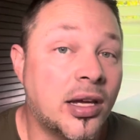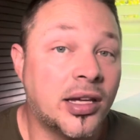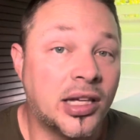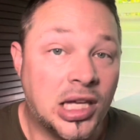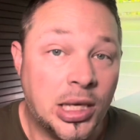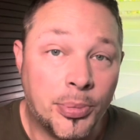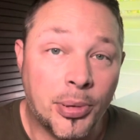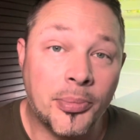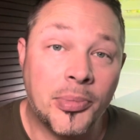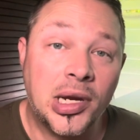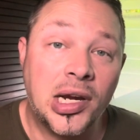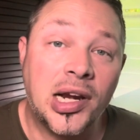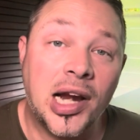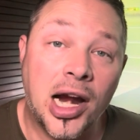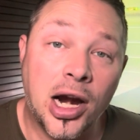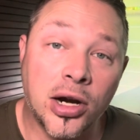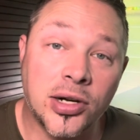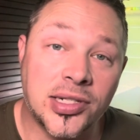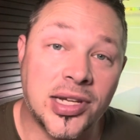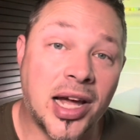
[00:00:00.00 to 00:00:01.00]
Keep them in an
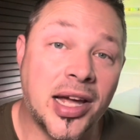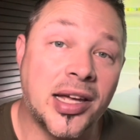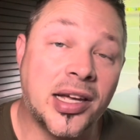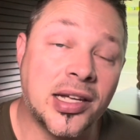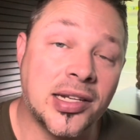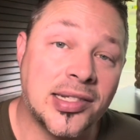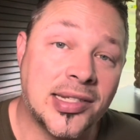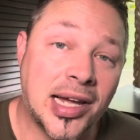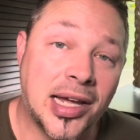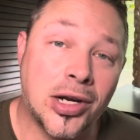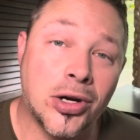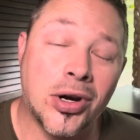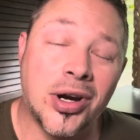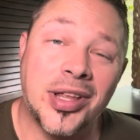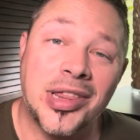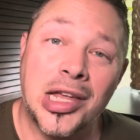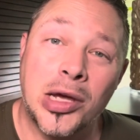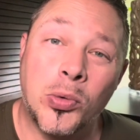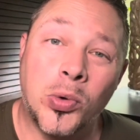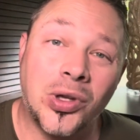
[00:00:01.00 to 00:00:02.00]
airtight container
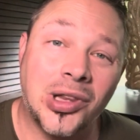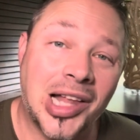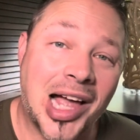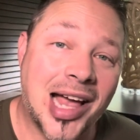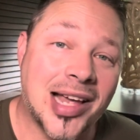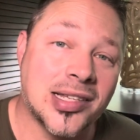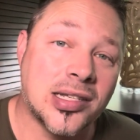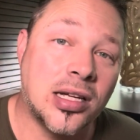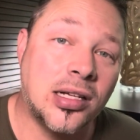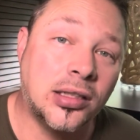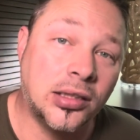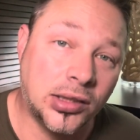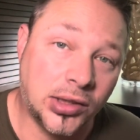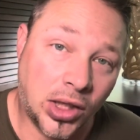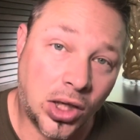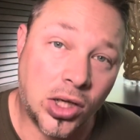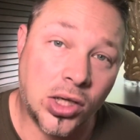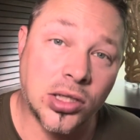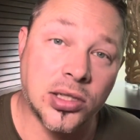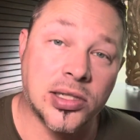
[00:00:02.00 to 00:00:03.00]
and they will last a
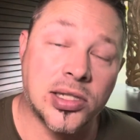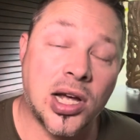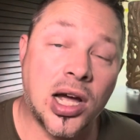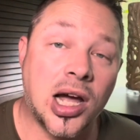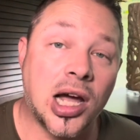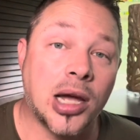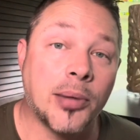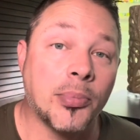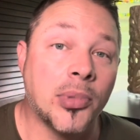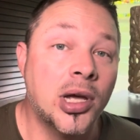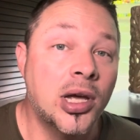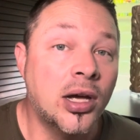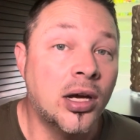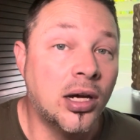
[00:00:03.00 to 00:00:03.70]
long time.